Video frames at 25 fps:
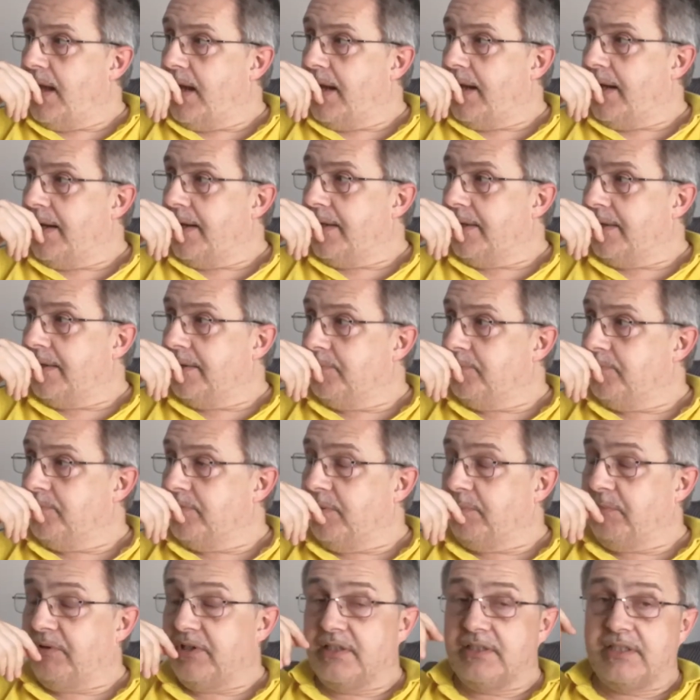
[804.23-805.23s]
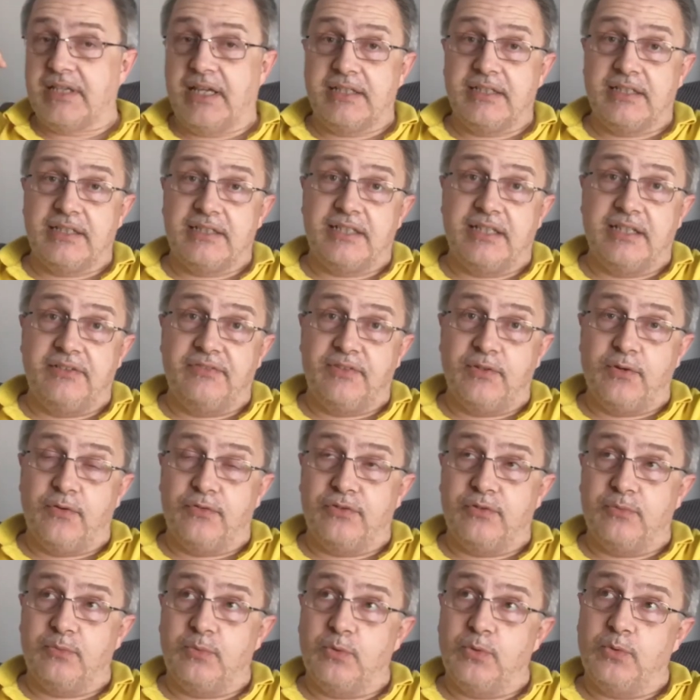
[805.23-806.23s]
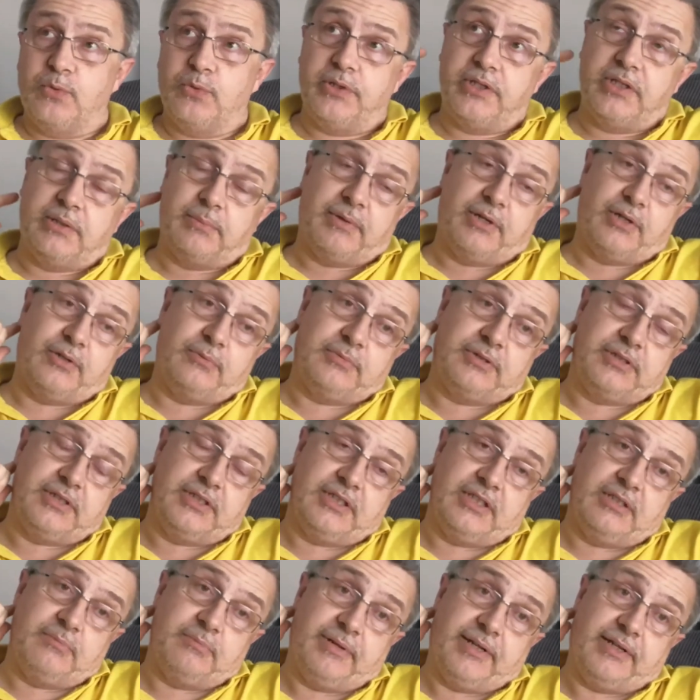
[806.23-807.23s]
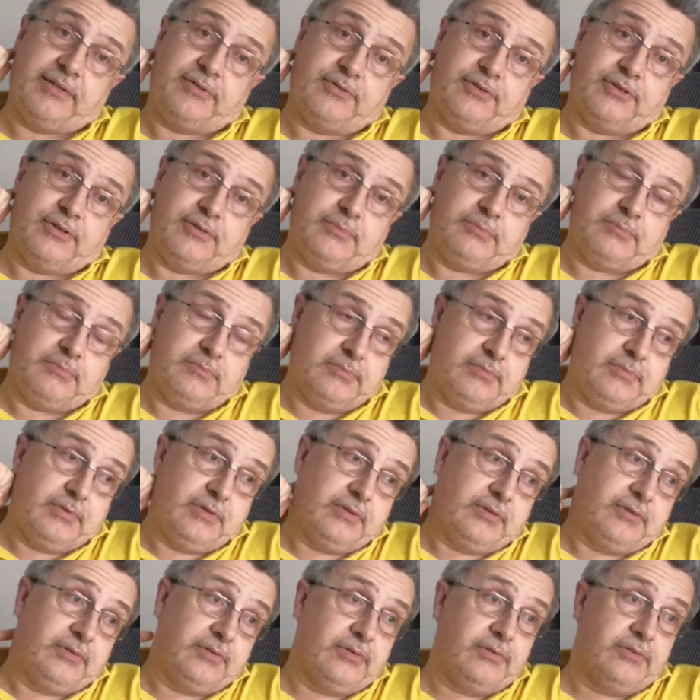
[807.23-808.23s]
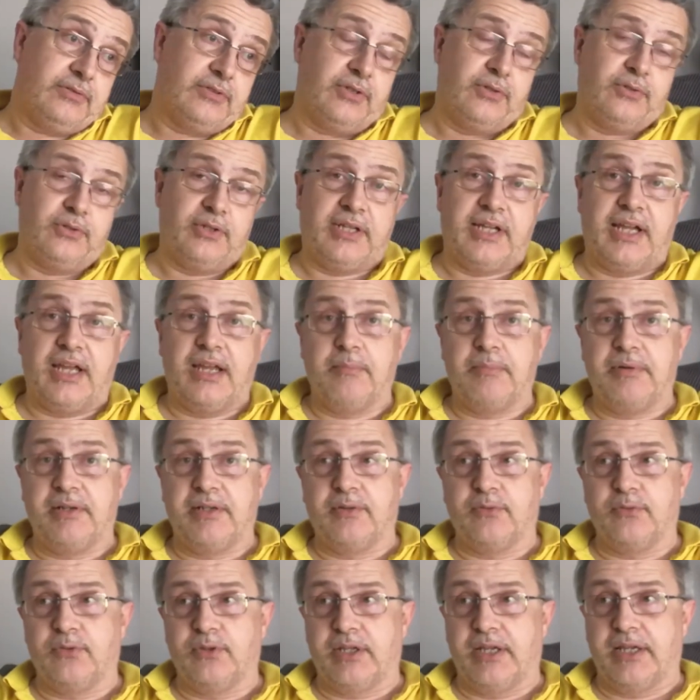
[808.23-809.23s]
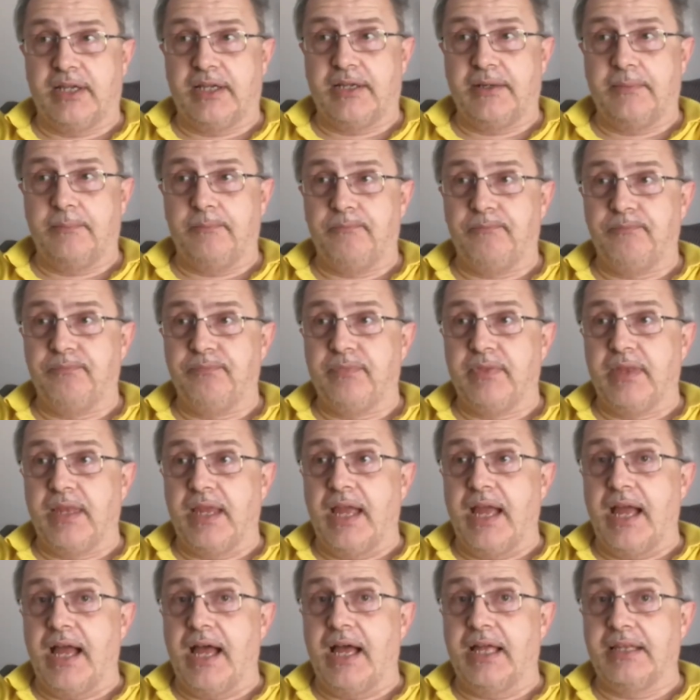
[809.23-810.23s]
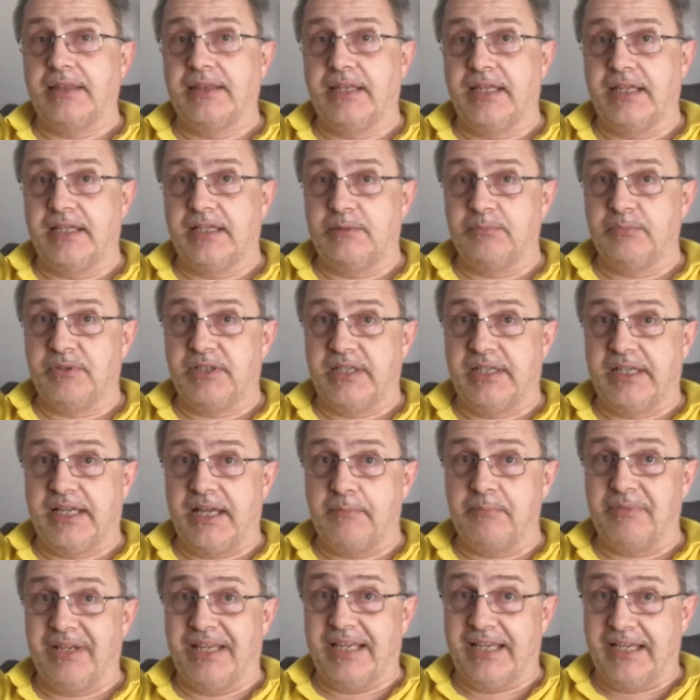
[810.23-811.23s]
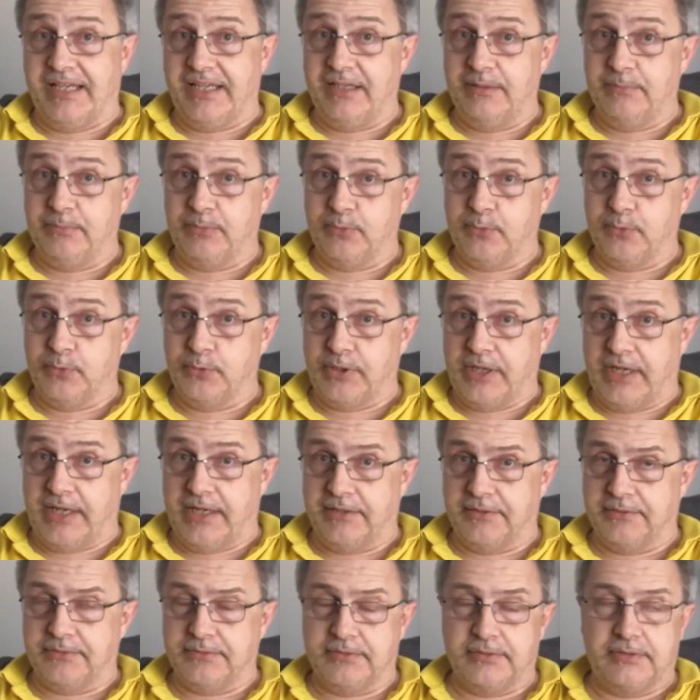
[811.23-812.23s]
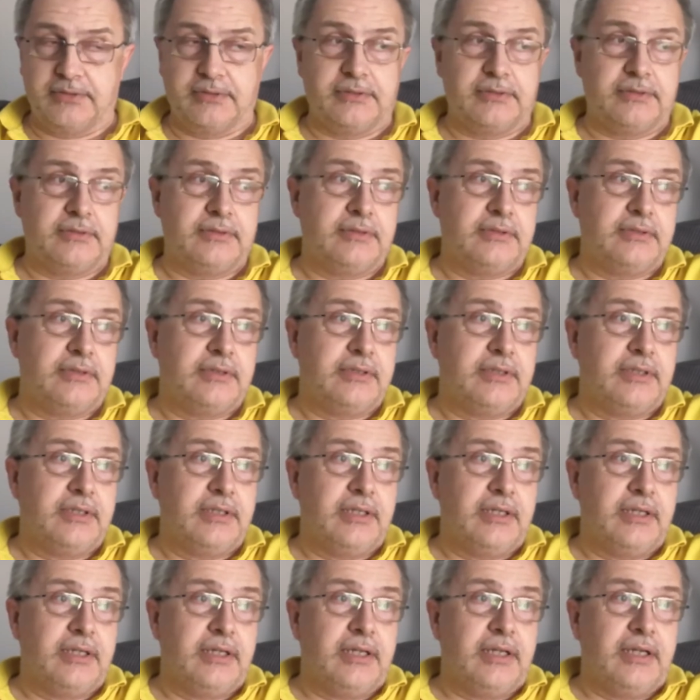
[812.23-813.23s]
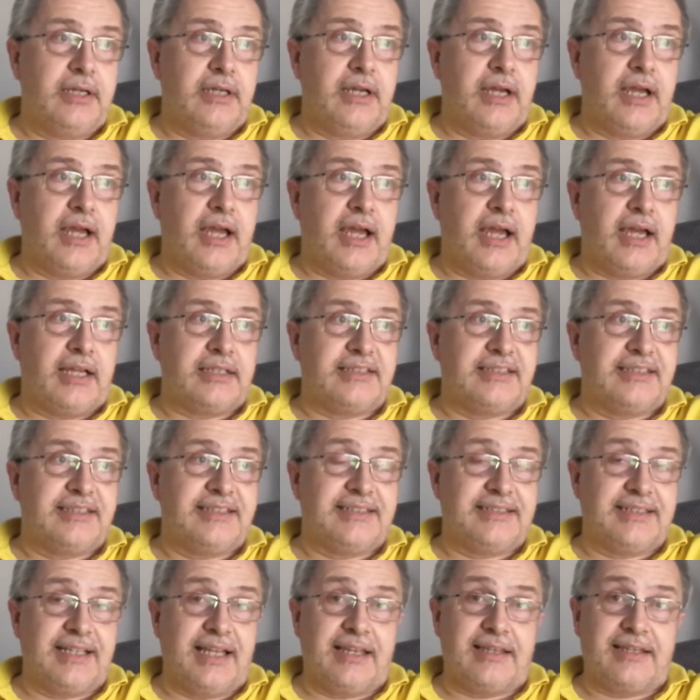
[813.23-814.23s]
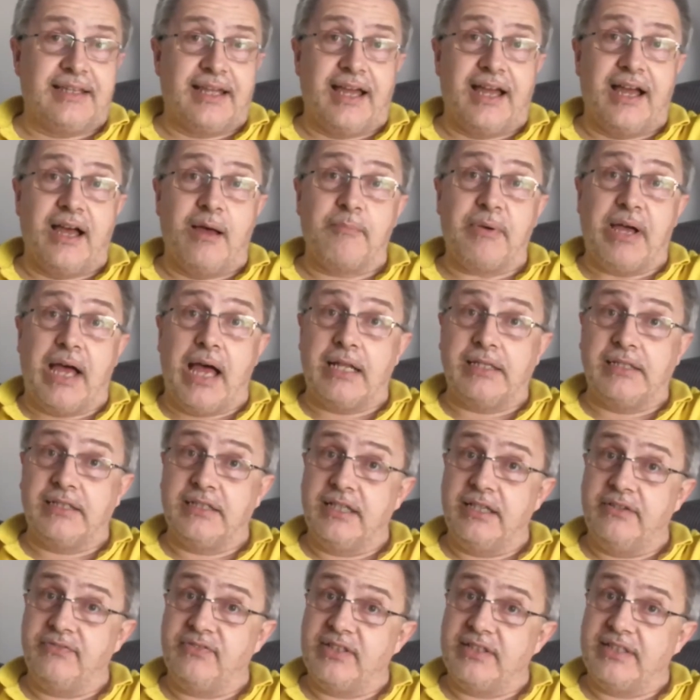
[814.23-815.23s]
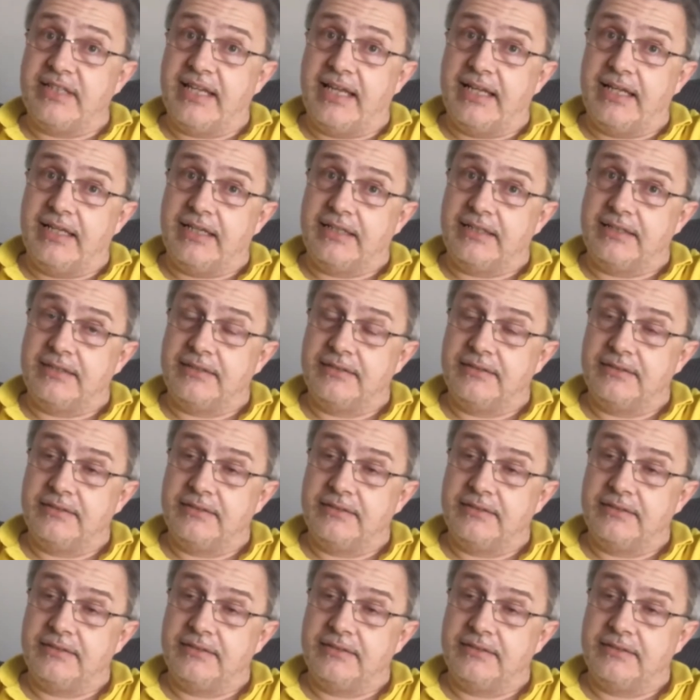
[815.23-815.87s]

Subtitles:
I'm going to take the TV off the wall in a moment in the bedroom, do the cabling on that, and then I'm going to get my keyboard out and set that up underneath the telly.